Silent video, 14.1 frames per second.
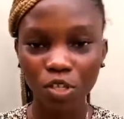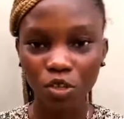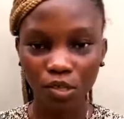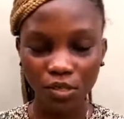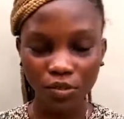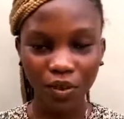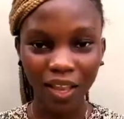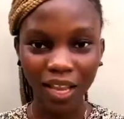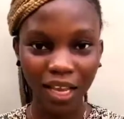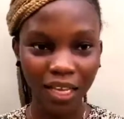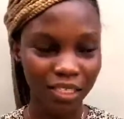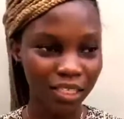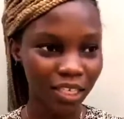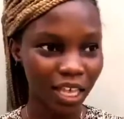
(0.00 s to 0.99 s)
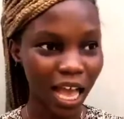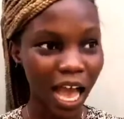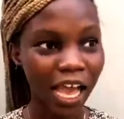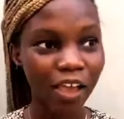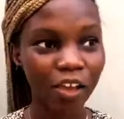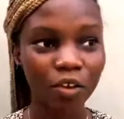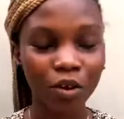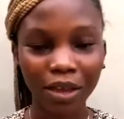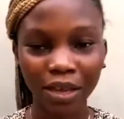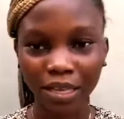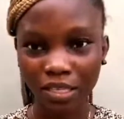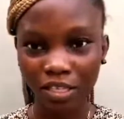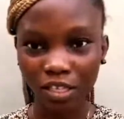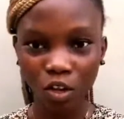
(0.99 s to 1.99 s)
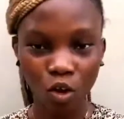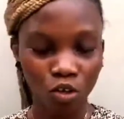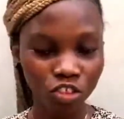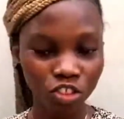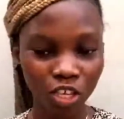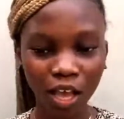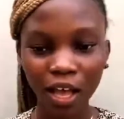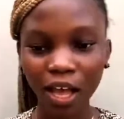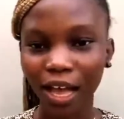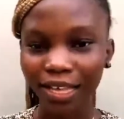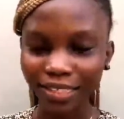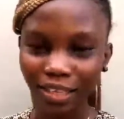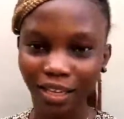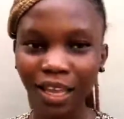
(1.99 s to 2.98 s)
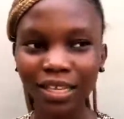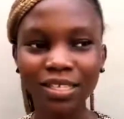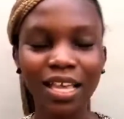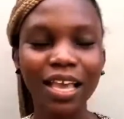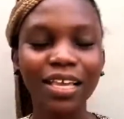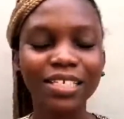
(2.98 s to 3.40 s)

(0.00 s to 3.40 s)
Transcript: software like the iOS, the launcher, and the likes.